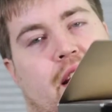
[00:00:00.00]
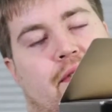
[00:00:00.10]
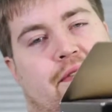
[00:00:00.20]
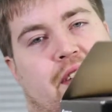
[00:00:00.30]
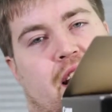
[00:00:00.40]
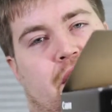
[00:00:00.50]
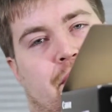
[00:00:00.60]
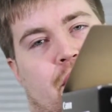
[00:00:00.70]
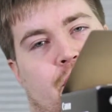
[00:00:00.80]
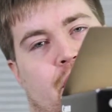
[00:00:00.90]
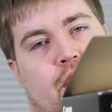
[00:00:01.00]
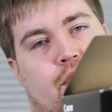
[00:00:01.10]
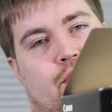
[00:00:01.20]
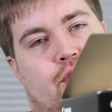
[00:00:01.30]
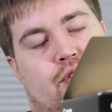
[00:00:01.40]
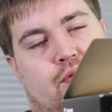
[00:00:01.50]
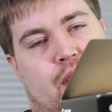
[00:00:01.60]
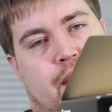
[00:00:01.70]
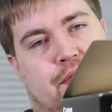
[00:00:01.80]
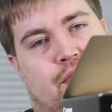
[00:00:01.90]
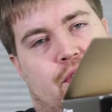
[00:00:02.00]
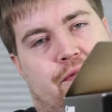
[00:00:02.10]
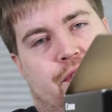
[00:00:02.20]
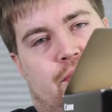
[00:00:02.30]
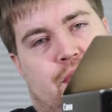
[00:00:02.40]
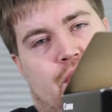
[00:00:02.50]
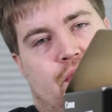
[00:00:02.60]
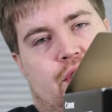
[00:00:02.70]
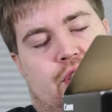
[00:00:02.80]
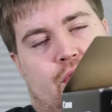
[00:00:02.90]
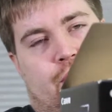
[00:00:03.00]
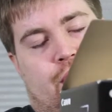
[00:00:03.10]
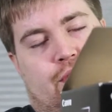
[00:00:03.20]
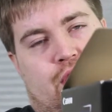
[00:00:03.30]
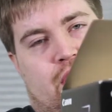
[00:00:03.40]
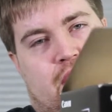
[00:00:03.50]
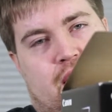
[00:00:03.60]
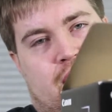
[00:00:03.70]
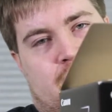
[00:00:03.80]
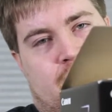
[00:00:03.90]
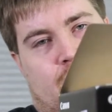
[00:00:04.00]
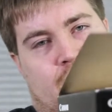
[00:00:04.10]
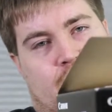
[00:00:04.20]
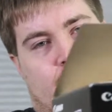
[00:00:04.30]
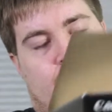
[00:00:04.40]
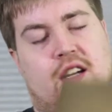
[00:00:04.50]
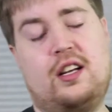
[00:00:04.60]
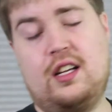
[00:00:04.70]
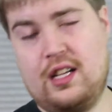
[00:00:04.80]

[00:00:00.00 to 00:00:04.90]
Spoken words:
I can finally be one of those hipster film students who uses a DSLR.